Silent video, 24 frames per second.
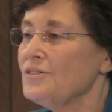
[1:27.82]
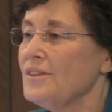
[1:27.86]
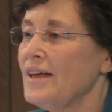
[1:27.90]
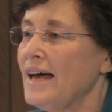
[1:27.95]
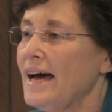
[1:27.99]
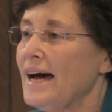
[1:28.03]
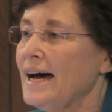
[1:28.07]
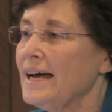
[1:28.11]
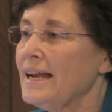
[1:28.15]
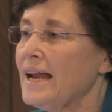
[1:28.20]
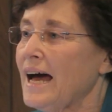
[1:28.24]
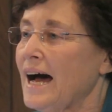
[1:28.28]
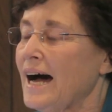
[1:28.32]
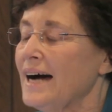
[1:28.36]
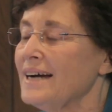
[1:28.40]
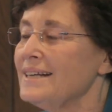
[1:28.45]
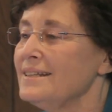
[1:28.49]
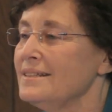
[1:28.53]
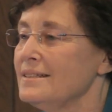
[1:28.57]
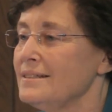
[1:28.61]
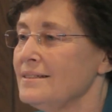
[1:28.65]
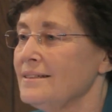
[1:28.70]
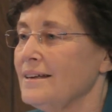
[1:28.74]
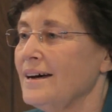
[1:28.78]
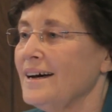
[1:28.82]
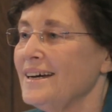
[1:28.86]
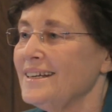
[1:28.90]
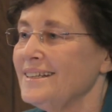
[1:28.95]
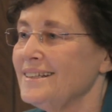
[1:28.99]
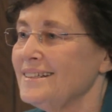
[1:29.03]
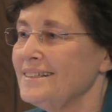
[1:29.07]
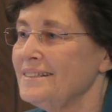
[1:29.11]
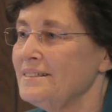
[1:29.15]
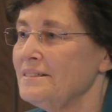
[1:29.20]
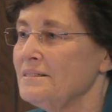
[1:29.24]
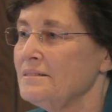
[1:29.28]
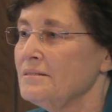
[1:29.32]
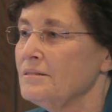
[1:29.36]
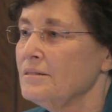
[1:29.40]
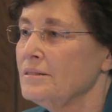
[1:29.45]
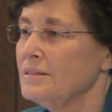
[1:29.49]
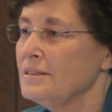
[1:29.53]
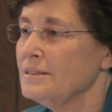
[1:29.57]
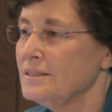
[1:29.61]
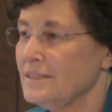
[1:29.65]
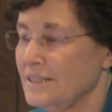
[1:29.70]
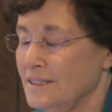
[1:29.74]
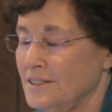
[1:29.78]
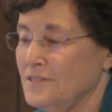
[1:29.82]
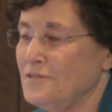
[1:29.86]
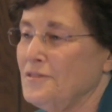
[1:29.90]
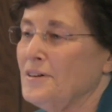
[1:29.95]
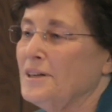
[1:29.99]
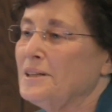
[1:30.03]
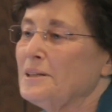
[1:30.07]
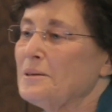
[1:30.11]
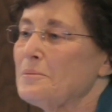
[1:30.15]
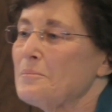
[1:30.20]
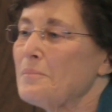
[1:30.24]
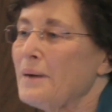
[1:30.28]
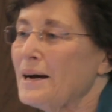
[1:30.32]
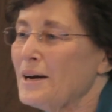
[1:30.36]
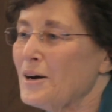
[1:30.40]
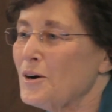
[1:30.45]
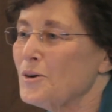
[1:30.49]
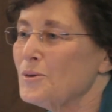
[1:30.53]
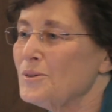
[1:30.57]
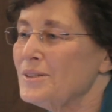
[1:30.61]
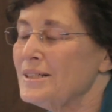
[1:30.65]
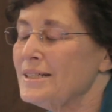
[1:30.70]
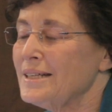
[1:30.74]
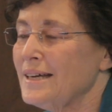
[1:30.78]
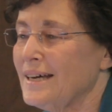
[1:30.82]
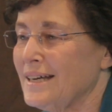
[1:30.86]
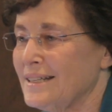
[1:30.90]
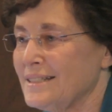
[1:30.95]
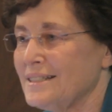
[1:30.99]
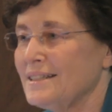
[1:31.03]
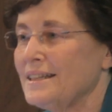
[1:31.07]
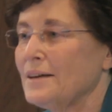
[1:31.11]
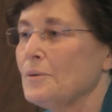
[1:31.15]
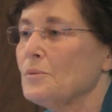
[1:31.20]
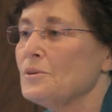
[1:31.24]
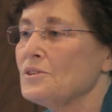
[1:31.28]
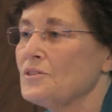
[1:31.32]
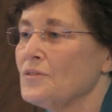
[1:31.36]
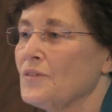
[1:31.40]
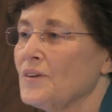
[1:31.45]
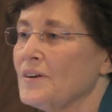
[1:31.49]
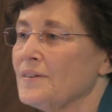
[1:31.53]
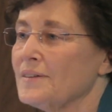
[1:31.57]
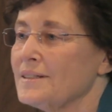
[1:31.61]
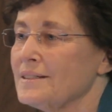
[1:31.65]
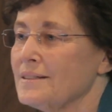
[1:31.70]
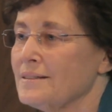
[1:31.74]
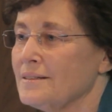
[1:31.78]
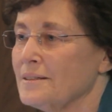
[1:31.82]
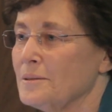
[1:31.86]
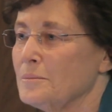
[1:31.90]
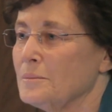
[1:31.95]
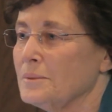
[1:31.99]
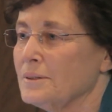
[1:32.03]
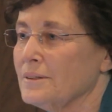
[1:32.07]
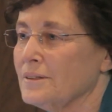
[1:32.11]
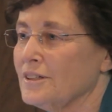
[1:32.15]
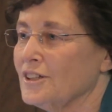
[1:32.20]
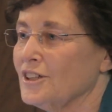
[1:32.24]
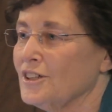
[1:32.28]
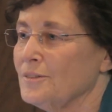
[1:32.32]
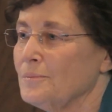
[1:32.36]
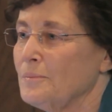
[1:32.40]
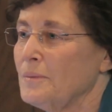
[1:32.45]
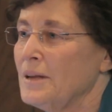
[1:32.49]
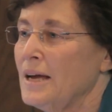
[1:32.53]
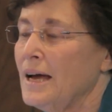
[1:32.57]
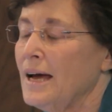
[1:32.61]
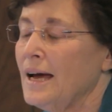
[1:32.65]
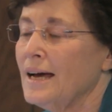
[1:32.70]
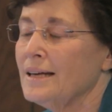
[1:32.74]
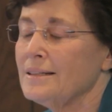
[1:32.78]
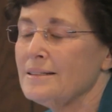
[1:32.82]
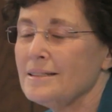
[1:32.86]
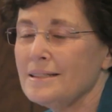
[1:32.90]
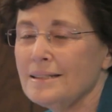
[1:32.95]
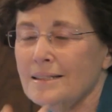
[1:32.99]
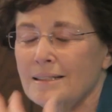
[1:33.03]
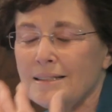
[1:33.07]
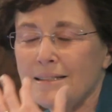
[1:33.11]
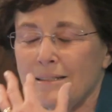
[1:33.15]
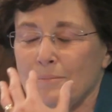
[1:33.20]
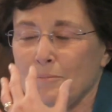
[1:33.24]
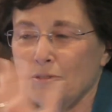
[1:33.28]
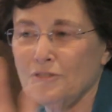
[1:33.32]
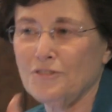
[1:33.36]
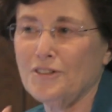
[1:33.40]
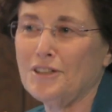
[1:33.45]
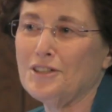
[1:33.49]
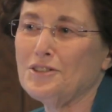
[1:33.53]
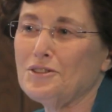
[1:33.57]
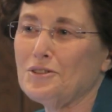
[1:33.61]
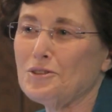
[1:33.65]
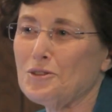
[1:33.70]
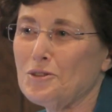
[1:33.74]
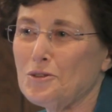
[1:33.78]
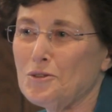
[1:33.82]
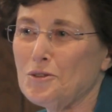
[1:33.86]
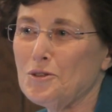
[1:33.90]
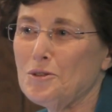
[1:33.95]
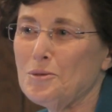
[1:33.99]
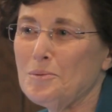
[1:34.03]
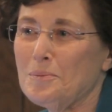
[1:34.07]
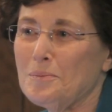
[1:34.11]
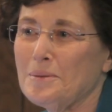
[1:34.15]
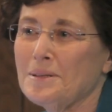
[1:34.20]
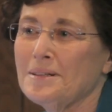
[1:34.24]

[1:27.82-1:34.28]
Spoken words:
that, I decided to develop my own test that was very similar. And since Professor Stroop